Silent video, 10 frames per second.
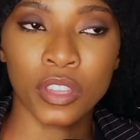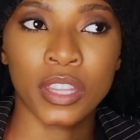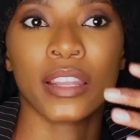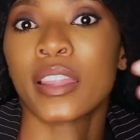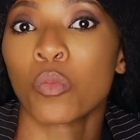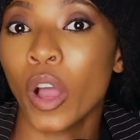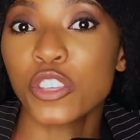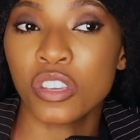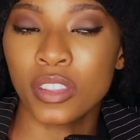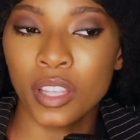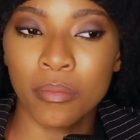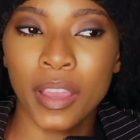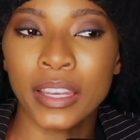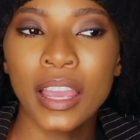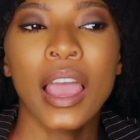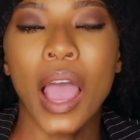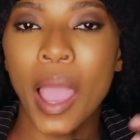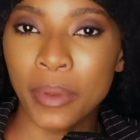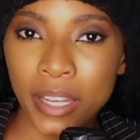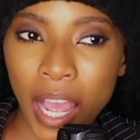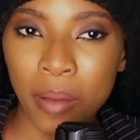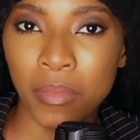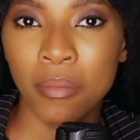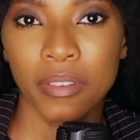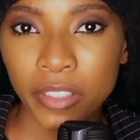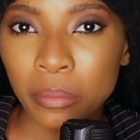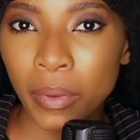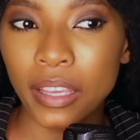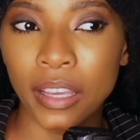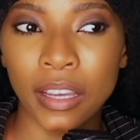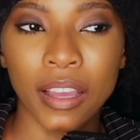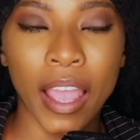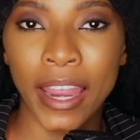than watching them. And I mean, I'm a filmmaker.